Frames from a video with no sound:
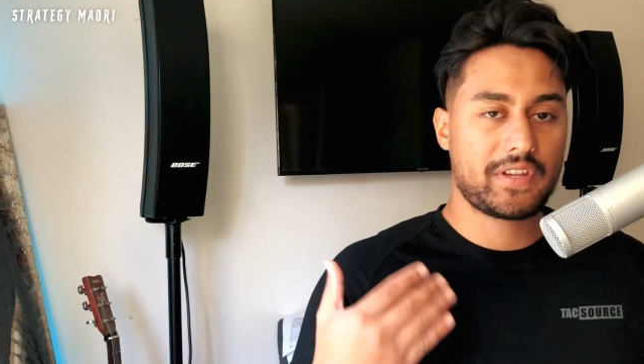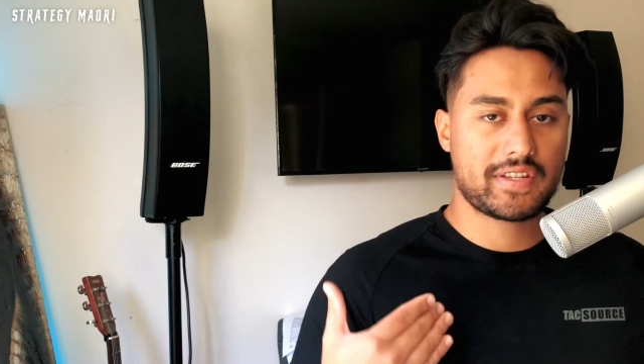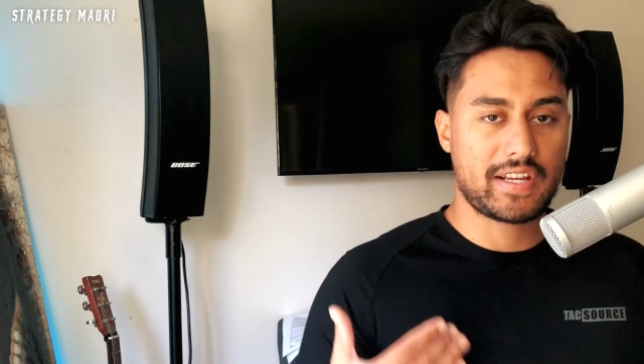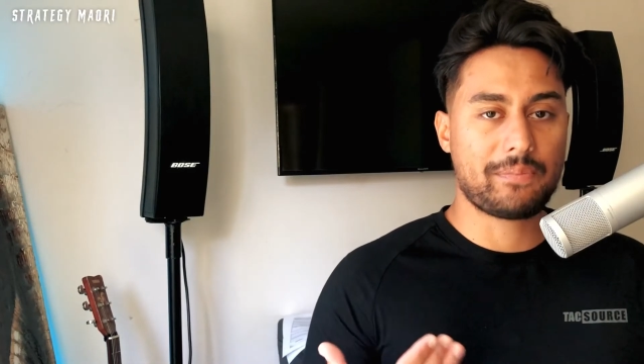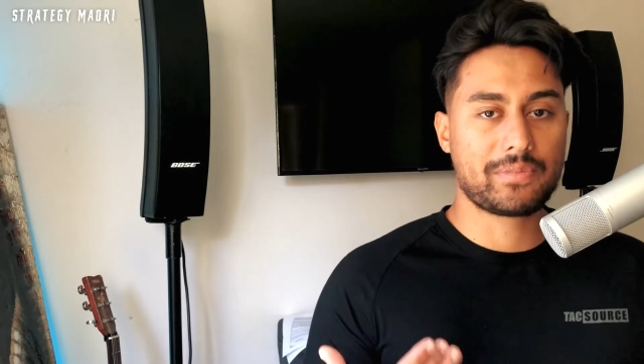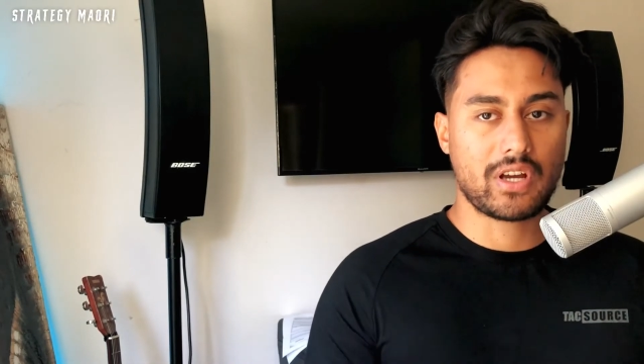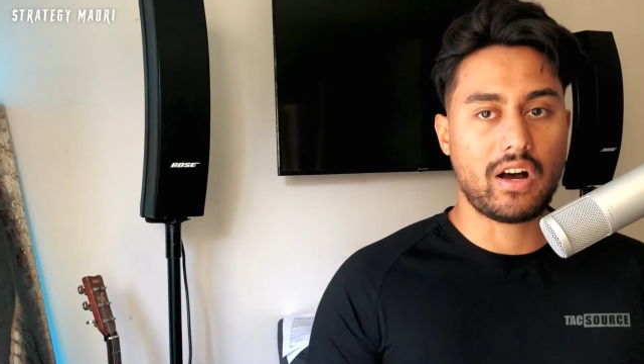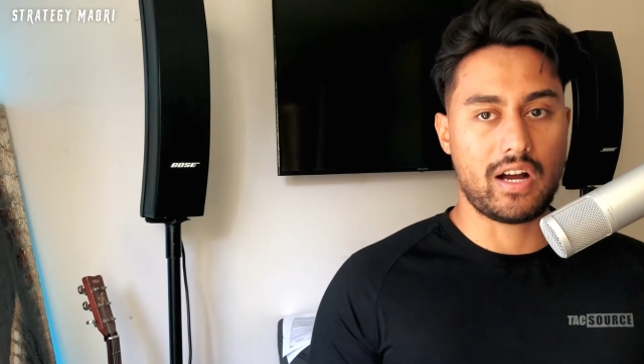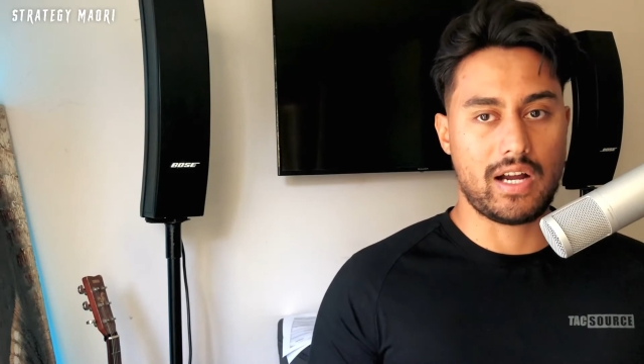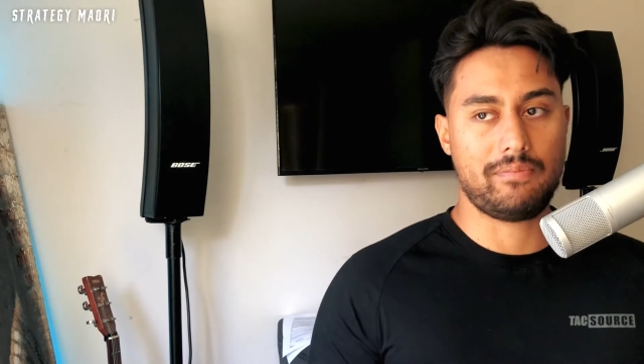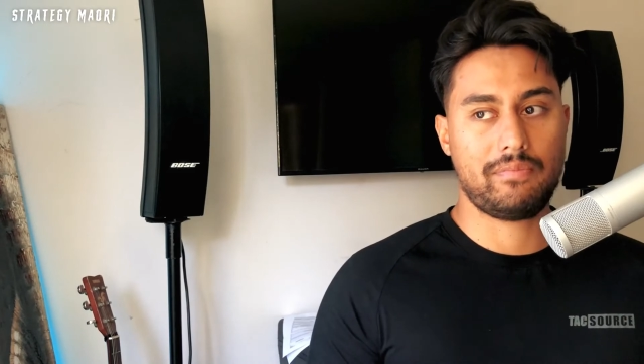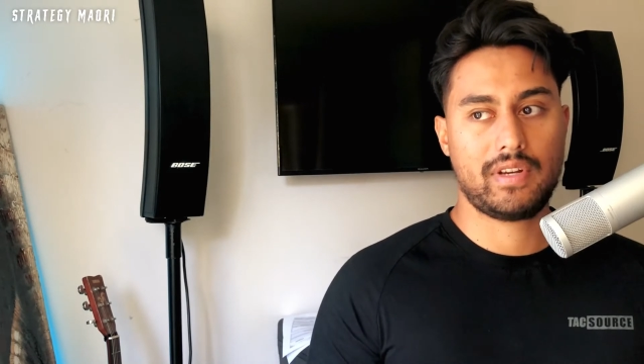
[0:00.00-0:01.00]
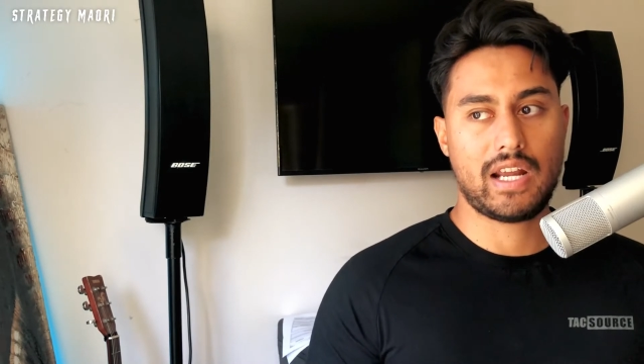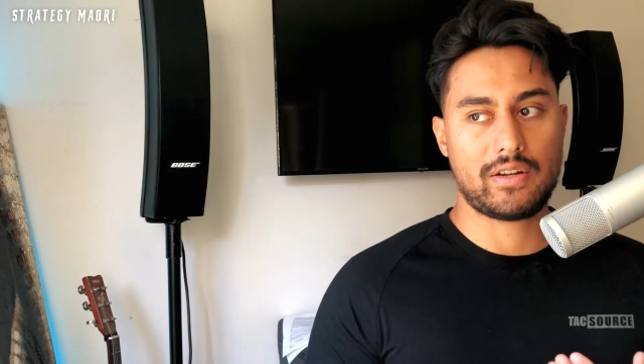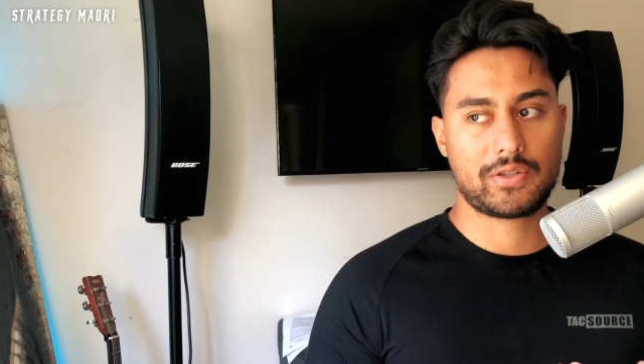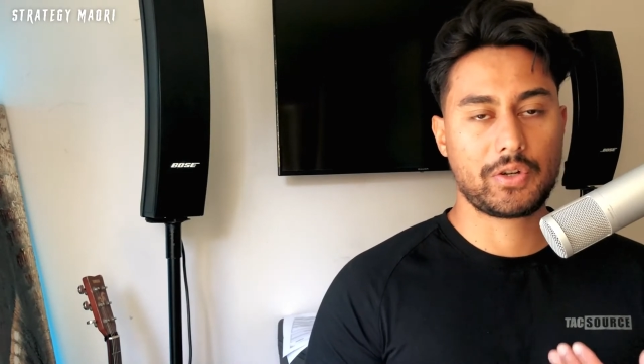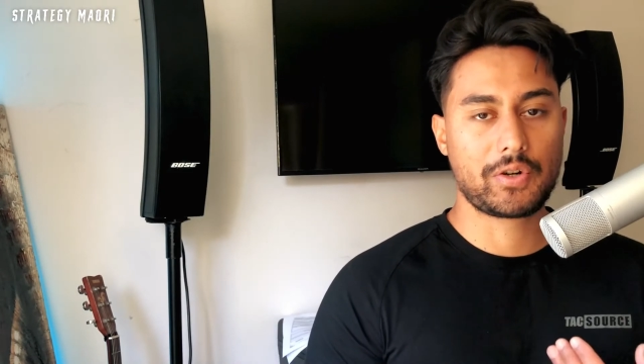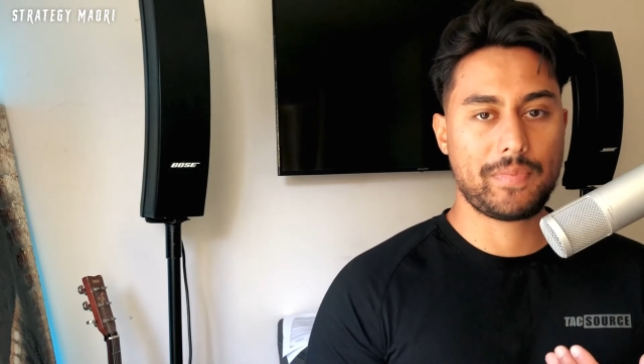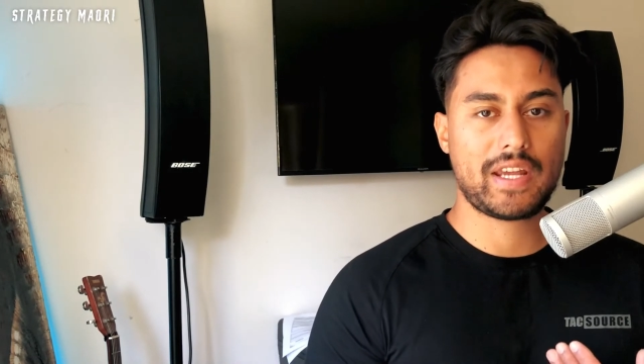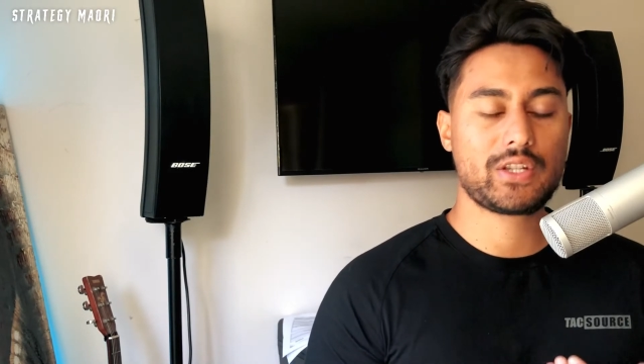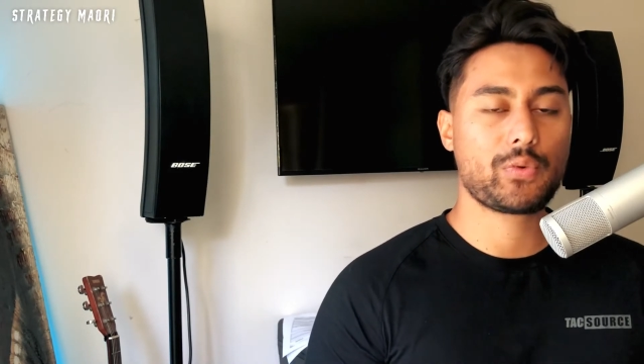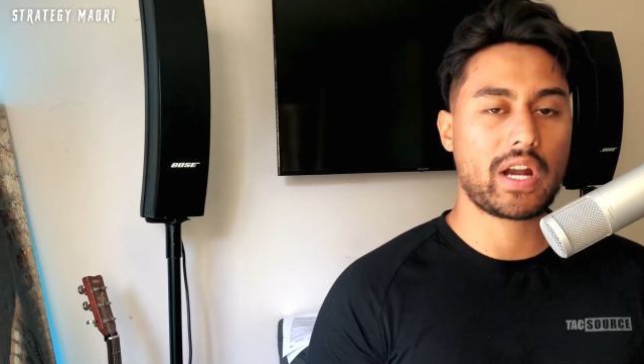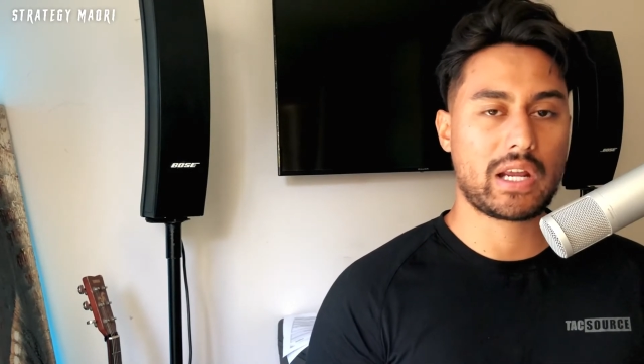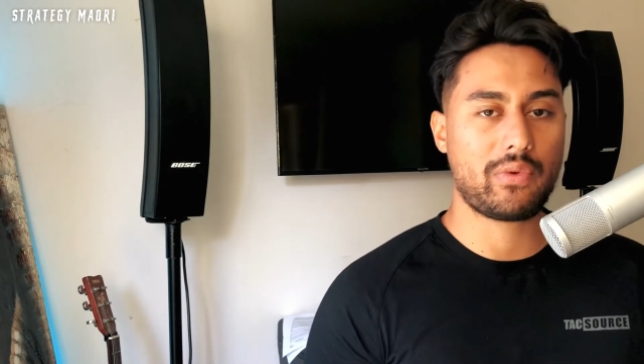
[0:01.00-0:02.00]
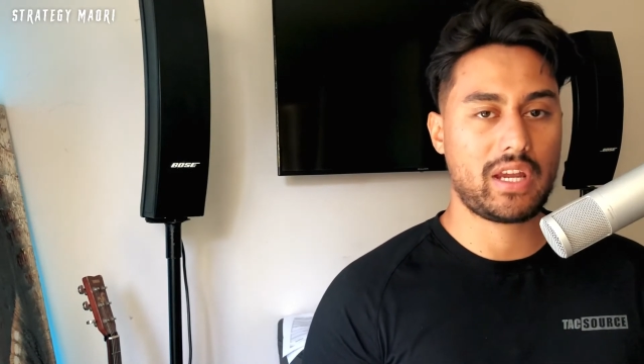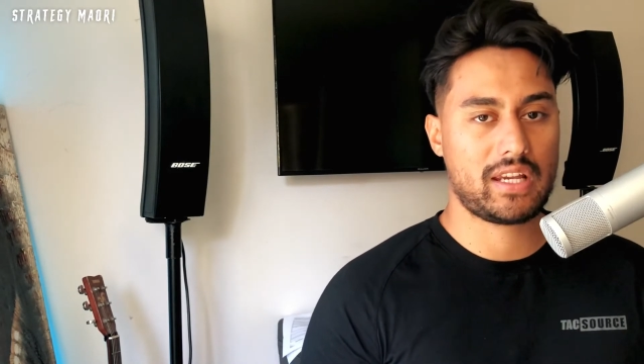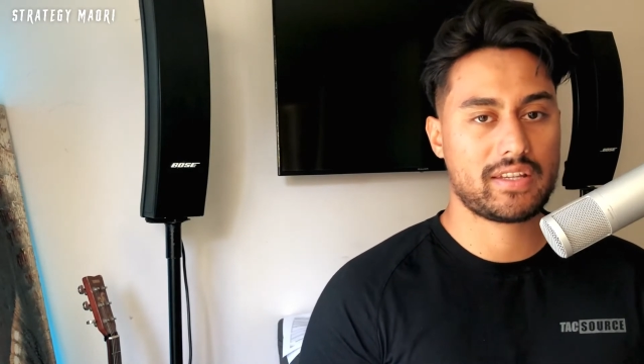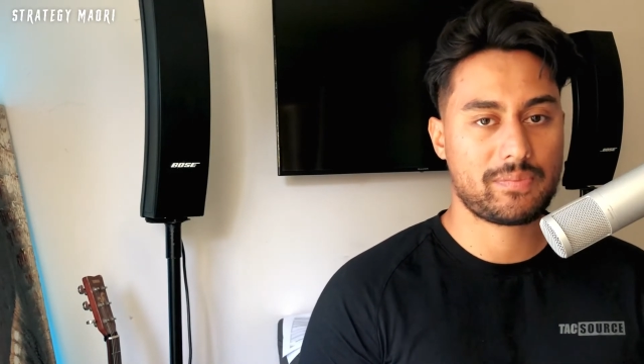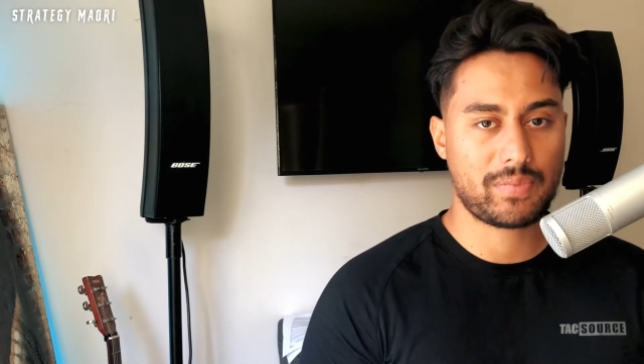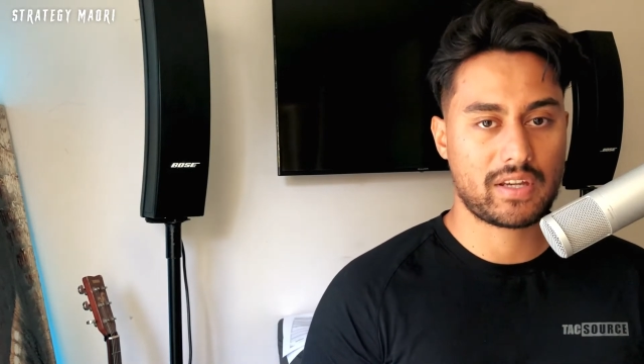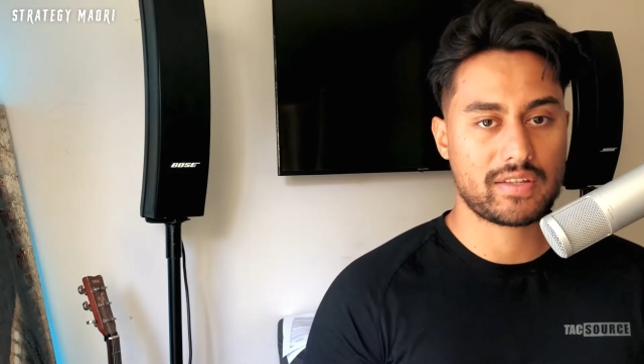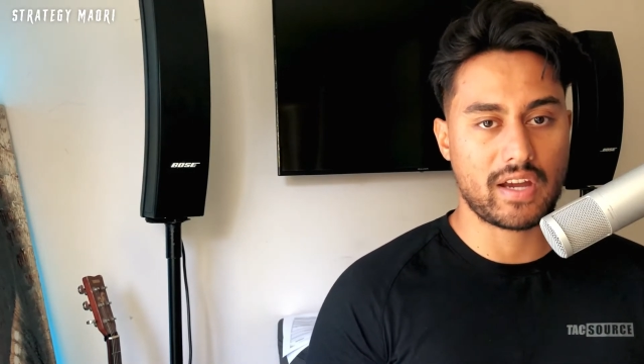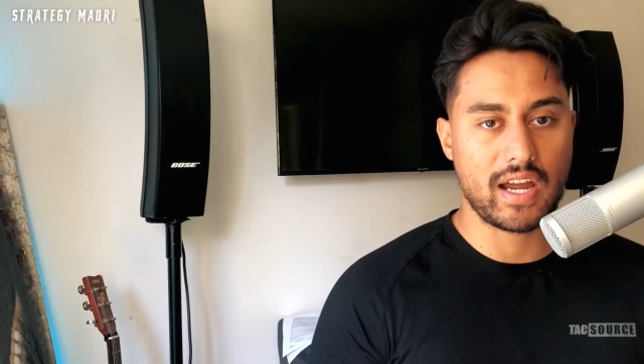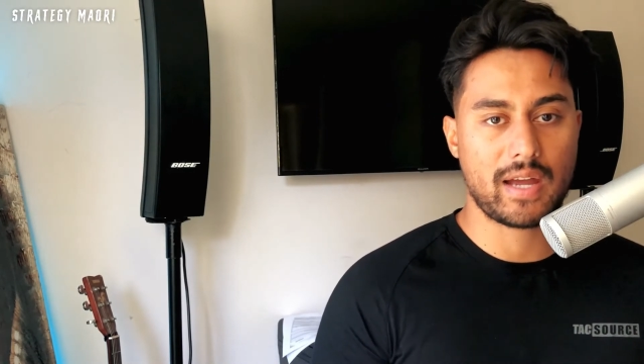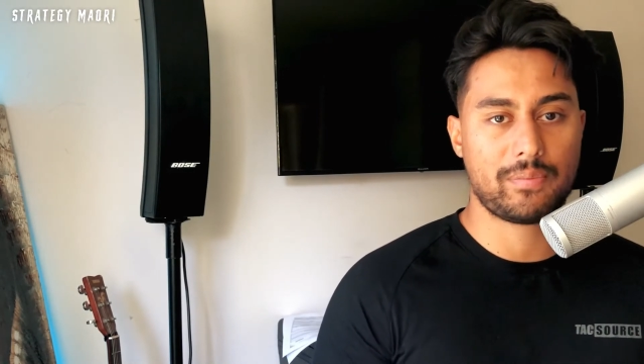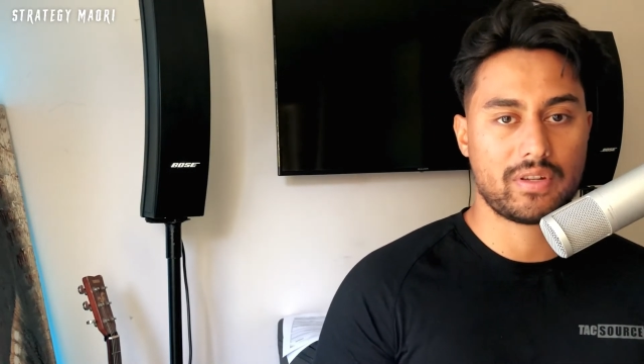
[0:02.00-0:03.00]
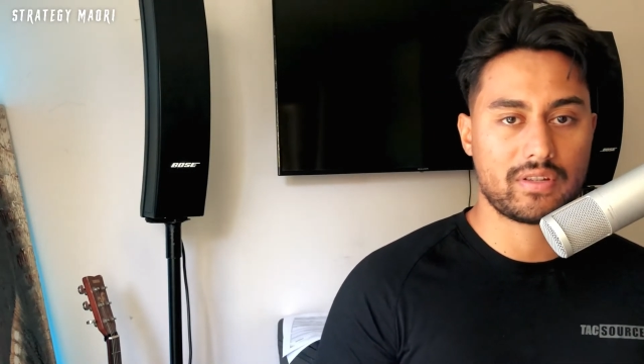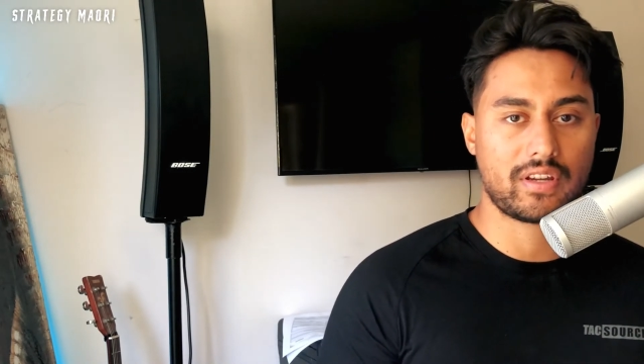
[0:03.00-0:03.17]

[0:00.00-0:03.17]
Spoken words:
some time, now it took me 20 weeks because I happened